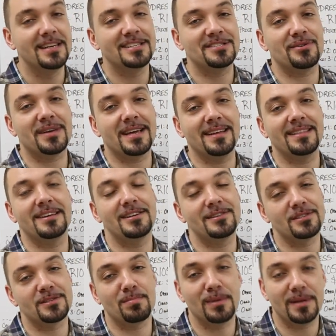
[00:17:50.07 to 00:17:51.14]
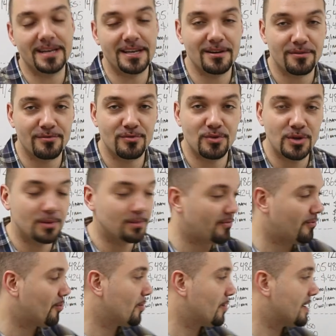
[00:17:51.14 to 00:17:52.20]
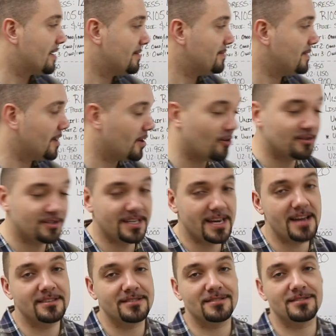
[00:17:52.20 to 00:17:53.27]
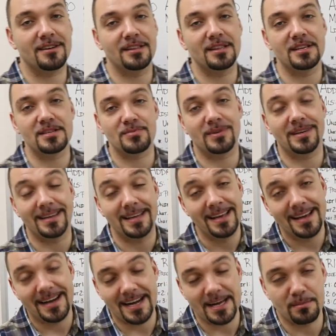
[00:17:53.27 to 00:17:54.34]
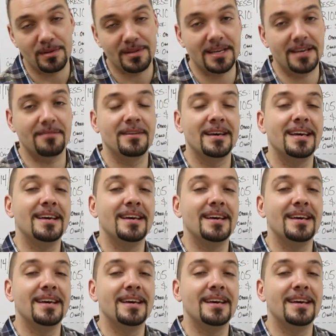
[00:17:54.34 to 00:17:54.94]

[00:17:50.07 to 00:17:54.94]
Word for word: So again, there is plenty of room for negotiations on this one, I believe.